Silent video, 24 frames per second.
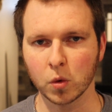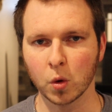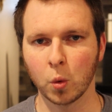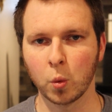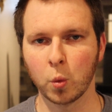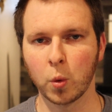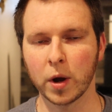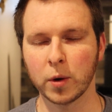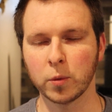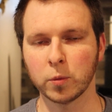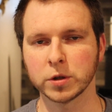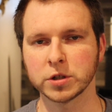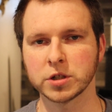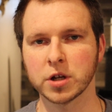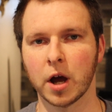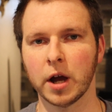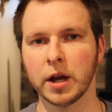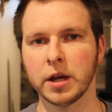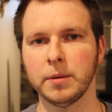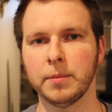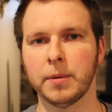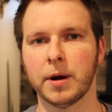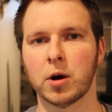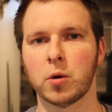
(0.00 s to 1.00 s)
when we're
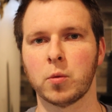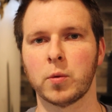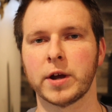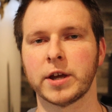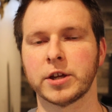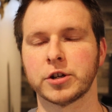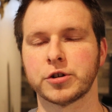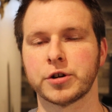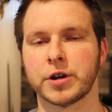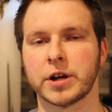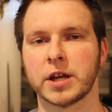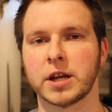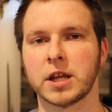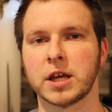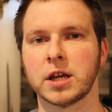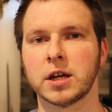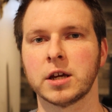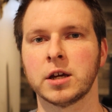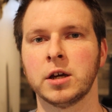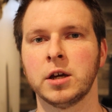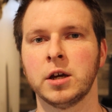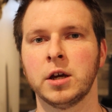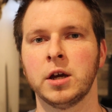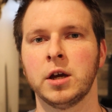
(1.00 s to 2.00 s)
talking about weight training,